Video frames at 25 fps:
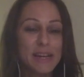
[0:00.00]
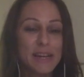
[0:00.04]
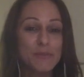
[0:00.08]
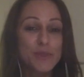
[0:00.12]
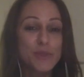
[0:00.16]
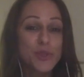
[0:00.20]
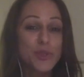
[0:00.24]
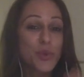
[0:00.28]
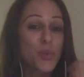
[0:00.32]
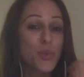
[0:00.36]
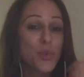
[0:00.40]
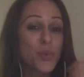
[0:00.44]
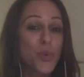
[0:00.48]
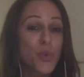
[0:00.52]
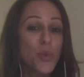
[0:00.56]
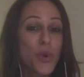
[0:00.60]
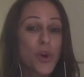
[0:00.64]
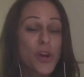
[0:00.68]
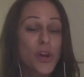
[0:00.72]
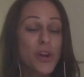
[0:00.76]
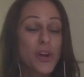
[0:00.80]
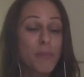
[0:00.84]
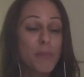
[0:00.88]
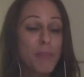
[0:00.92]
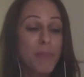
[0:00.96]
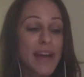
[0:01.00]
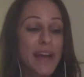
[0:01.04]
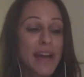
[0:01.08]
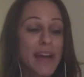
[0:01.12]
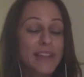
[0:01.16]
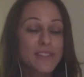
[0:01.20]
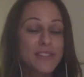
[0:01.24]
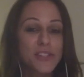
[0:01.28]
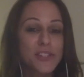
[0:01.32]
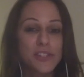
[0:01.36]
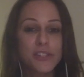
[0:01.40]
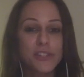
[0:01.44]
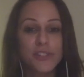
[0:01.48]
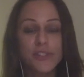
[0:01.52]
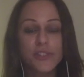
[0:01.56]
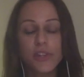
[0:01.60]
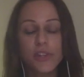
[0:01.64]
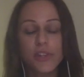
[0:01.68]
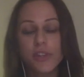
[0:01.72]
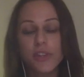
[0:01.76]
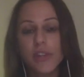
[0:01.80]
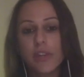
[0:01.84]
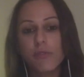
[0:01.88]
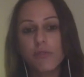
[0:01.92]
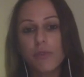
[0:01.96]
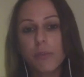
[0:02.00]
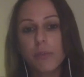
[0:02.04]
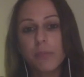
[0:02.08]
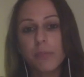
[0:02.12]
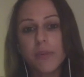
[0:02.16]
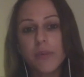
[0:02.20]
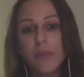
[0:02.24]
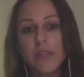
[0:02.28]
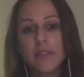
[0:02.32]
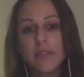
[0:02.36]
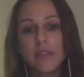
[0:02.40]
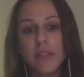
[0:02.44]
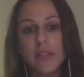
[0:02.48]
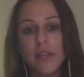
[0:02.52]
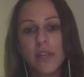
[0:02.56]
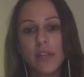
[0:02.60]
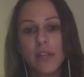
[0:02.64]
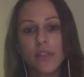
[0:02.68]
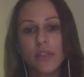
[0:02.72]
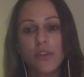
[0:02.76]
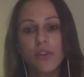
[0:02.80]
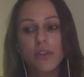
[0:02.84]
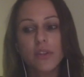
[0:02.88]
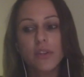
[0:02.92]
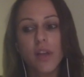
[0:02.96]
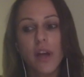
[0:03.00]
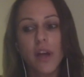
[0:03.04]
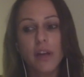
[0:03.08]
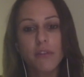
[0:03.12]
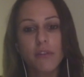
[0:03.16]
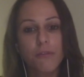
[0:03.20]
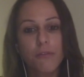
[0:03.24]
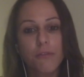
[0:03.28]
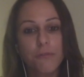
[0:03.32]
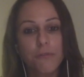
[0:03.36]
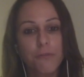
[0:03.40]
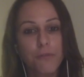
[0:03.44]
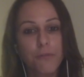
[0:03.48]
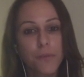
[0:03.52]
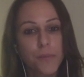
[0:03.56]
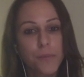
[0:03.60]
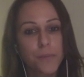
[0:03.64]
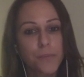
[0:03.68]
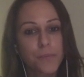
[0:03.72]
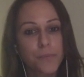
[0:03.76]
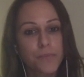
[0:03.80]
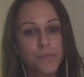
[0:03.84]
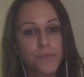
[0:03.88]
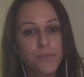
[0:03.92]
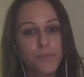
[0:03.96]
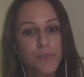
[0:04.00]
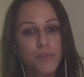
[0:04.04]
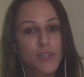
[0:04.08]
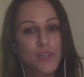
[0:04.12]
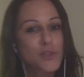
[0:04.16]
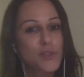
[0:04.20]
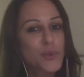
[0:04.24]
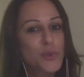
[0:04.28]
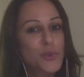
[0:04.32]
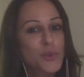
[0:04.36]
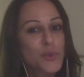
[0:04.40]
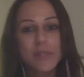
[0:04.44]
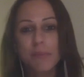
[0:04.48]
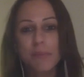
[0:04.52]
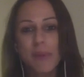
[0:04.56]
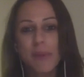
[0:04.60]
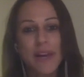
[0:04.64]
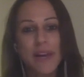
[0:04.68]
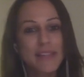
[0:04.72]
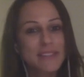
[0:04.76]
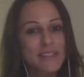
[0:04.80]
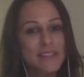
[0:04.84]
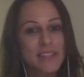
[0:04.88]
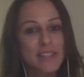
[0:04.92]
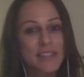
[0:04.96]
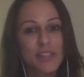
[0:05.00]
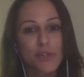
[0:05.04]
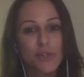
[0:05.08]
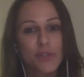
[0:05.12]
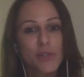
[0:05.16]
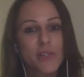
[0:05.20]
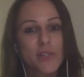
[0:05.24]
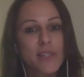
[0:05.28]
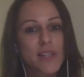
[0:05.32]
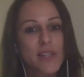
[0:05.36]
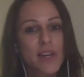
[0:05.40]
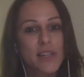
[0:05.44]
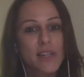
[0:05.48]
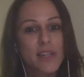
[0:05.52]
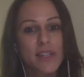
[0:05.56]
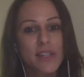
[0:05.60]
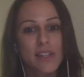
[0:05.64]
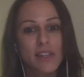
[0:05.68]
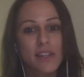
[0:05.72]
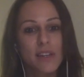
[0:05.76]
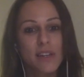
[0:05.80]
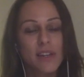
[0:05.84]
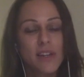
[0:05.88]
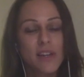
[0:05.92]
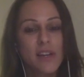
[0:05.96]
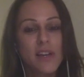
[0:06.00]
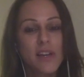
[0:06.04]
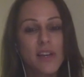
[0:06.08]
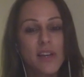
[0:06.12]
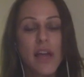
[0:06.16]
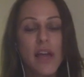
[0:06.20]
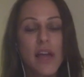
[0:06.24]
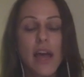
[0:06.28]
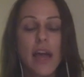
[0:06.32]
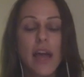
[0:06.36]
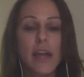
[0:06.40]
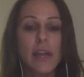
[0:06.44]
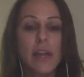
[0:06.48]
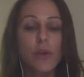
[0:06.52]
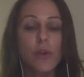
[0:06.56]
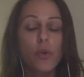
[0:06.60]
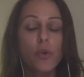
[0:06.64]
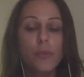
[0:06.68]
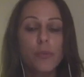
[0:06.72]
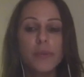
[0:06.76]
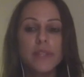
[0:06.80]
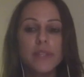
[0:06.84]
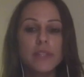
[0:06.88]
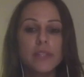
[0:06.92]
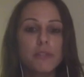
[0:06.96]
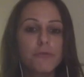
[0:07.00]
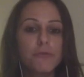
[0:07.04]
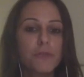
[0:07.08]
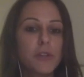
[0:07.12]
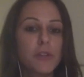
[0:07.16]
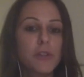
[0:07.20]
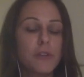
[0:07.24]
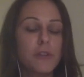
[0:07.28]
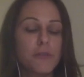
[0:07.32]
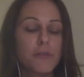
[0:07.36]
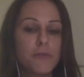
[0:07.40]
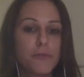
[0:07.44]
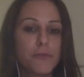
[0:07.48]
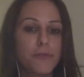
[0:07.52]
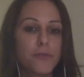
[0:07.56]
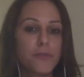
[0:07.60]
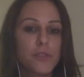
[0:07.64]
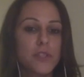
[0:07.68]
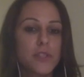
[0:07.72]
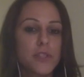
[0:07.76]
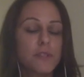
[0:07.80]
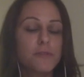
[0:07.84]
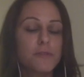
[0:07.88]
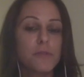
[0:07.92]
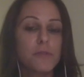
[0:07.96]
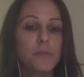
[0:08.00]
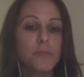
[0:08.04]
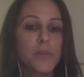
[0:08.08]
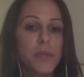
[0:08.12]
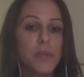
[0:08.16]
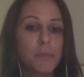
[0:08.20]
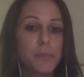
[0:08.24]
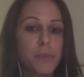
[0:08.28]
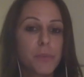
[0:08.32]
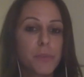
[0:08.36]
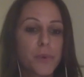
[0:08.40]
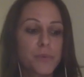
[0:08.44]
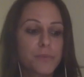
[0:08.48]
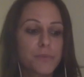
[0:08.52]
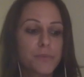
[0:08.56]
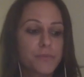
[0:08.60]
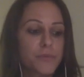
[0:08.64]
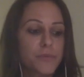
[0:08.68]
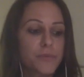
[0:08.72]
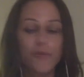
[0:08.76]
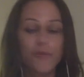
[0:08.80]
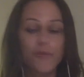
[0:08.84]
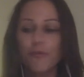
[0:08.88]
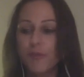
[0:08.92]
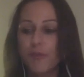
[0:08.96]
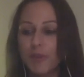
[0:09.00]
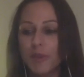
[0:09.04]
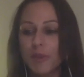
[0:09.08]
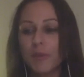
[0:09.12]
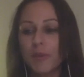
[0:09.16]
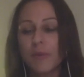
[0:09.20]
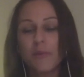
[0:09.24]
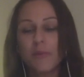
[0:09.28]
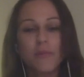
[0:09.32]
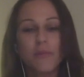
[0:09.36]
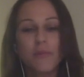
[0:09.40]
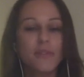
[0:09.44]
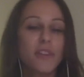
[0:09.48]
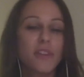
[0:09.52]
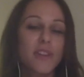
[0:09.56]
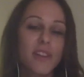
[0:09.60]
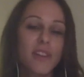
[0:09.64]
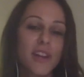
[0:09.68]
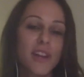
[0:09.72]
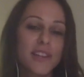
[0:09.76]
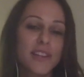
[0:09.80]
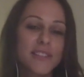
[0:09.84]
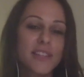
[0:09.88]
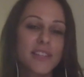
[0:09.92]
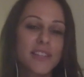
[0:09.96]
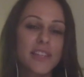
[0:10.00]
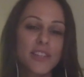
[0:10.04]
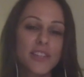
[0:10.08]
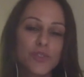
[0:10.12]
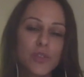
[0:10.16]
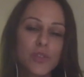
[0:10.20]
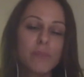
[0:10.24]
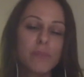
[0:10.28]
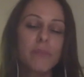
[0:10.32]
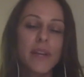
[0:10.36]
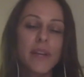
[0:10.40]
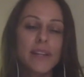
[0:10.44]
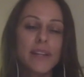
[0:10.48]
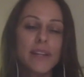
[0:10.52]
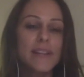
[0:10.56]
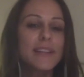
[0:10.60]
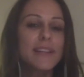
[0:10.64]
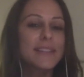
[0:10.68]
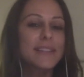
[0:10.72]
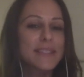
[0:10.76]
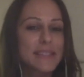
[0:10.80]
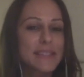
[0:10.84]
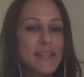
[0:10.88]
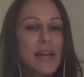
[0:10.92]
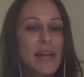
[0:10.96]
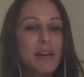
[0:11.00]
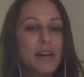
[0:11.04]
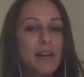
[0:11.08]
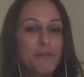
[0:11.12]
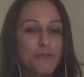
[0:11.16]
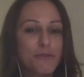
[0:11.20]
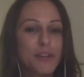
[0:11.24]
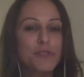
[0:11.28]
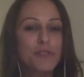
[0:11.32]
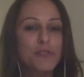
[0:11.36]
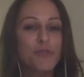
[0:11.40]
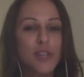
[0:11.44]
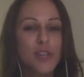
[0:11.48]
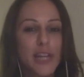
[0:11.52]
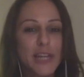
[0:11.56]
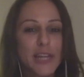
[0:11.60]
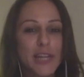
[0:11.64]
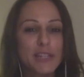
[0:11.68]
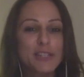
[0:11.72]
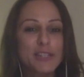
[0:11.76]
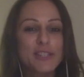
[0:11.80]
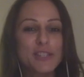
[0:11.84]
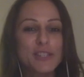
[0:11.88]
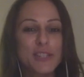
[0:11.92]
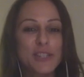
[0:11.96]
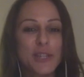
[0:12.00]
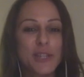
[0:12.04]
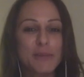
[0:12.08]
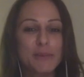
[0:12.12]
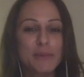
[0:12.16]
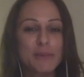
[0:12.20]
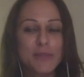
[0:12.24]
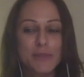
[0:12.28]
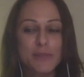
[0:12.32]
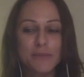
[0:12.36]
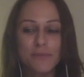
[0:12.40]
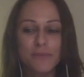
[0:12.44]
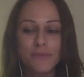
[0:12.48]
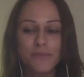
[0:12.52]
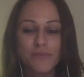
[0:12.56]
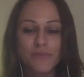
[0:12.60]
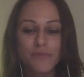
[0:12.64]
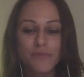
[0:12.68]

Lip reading: So what patterns are they repeating in their life? There's always a pattern that you're stuck in, and it will be different for different people. For the clients that I treat, mainly it's love and relationships.